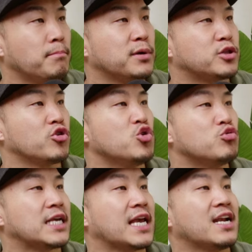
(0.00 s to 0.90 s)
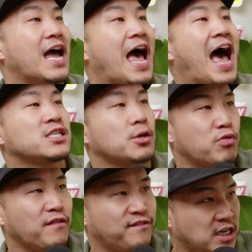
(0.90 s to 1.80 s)
but they're using it as a
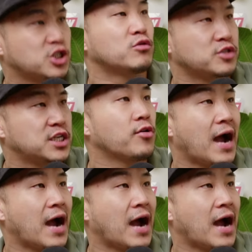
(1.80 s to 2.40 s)
professional tier